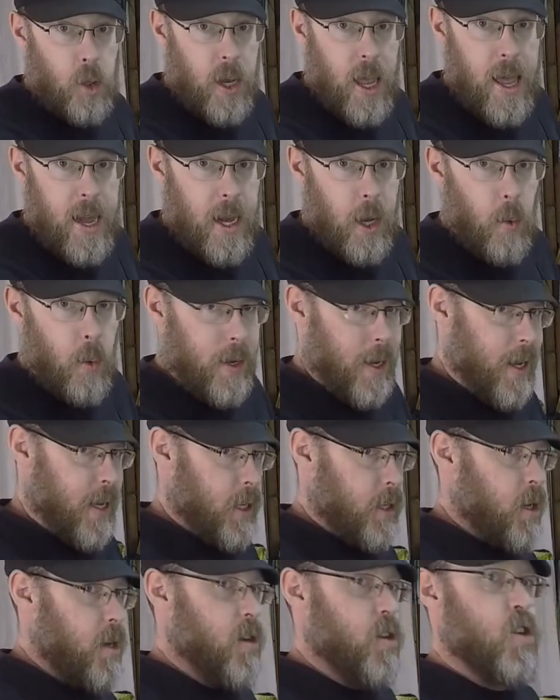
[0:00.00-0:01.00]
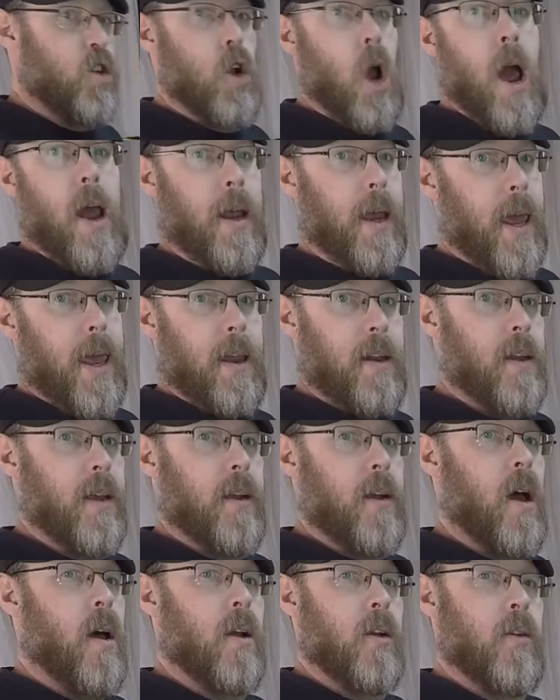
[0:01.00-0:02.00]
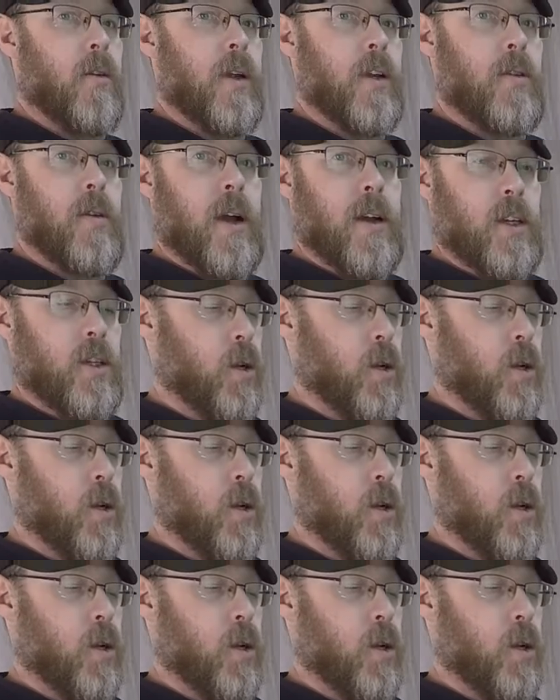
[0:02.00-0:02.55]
you're getting when a gigantic concrete truck